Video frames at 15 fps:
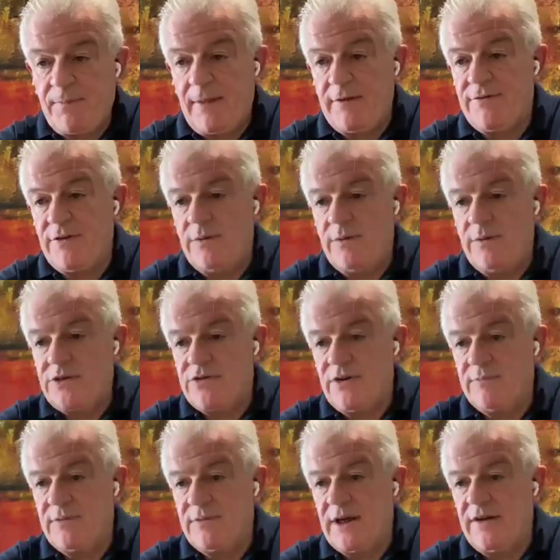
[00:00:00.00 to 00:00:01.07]
from the
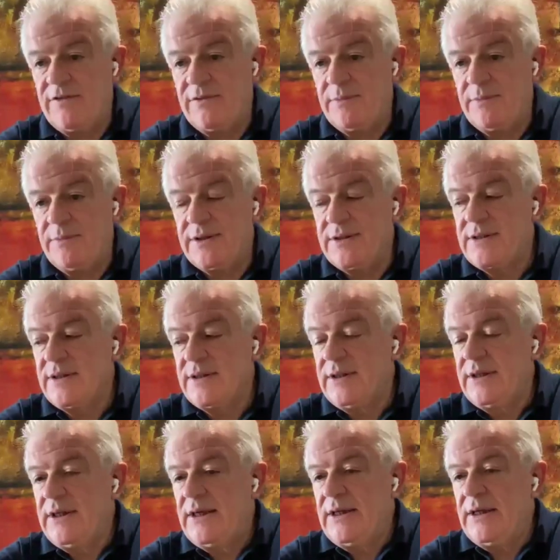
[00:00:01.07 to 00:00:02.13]
Trump government.
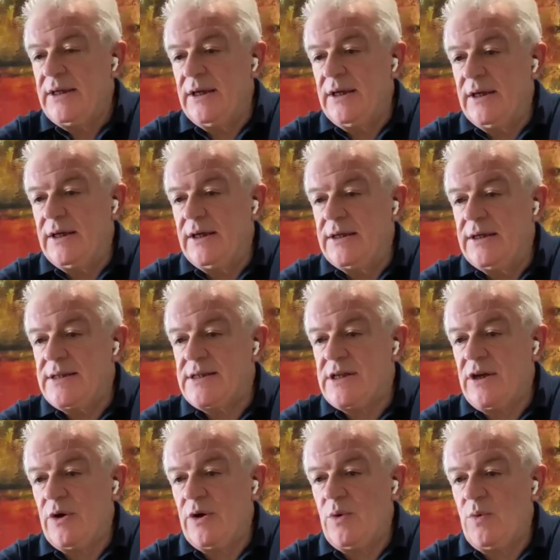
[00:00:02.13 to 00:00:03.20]

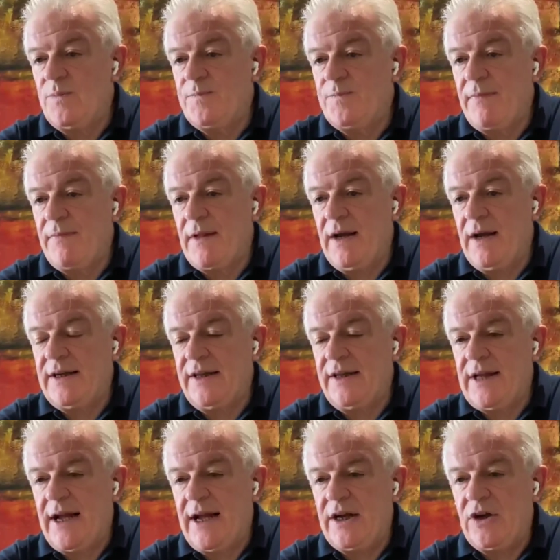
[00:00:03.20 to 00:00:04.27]
So I think
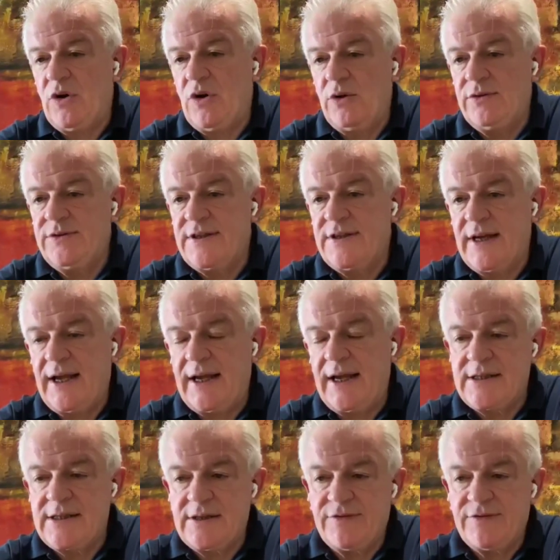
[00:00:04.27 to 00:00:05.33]
in that
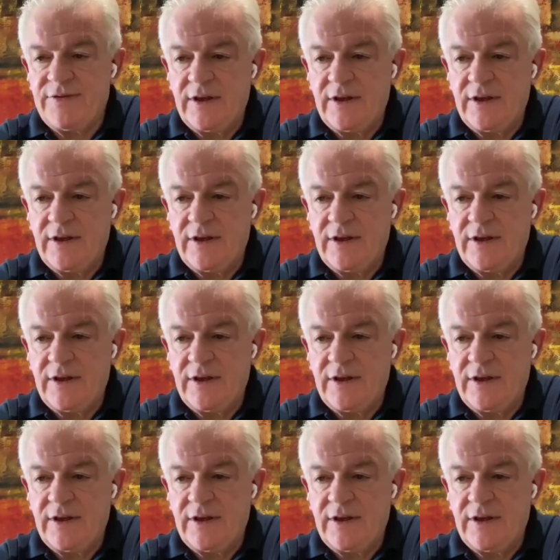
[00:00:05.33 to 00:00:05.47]
context, the